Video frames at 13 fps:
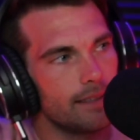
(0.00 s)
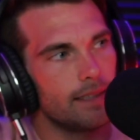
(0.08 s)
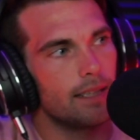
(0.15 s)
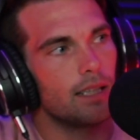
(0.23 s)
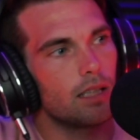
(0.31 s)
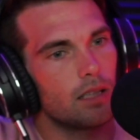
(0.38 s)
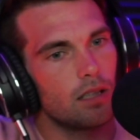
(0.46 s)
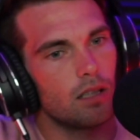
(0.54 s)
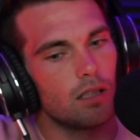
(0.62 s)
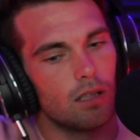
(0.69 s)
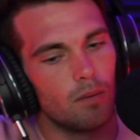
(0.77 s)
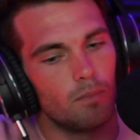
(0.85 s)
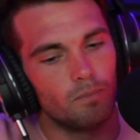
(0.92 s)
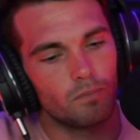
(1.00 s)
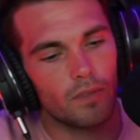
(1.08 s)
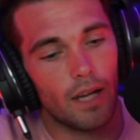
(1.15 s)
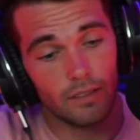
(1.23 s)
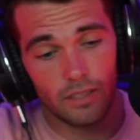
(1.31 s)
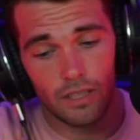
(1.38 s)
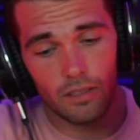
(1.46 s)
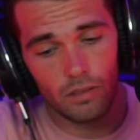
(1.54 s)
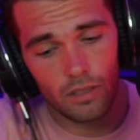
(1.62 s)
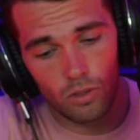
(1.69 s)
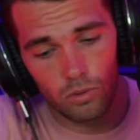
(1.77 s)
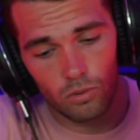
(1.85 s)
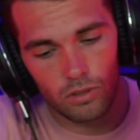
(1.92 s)
Yeah. I'll tell you what
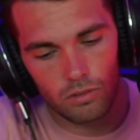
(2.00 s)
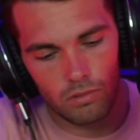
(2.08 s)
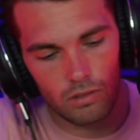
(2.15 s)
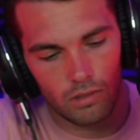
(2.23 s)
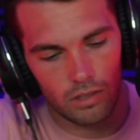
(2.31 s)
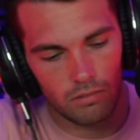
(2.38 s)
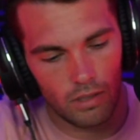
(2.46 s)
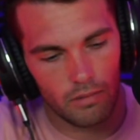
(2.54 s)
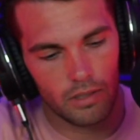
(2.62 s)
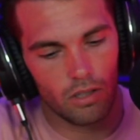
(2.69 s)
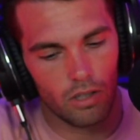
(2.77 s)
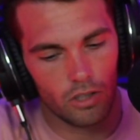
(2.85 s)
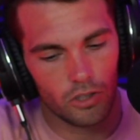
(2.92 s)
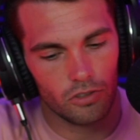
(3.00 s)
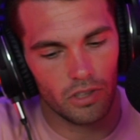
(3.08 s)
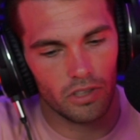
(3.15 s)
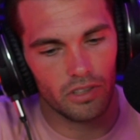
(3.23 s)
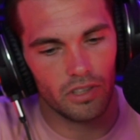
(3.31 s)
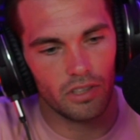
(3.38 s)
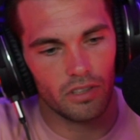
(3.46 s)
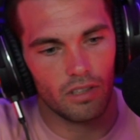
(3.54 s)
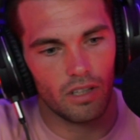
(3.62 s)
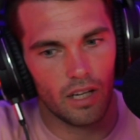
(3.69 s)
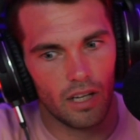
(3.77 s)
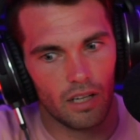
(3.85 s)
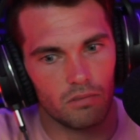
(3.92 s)
the coolest one was. When I went to Australia,
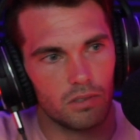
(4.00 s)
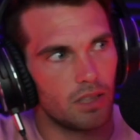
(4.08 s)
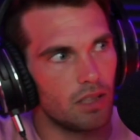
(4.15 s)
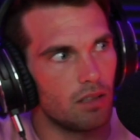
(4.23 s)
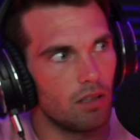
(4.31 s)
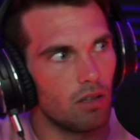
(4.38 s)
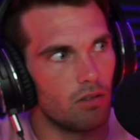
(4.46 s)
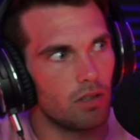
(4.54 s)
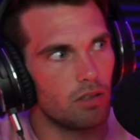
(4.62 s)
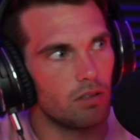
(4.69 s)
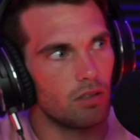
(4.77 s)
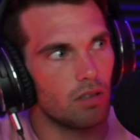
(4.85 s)
I was getting noticed.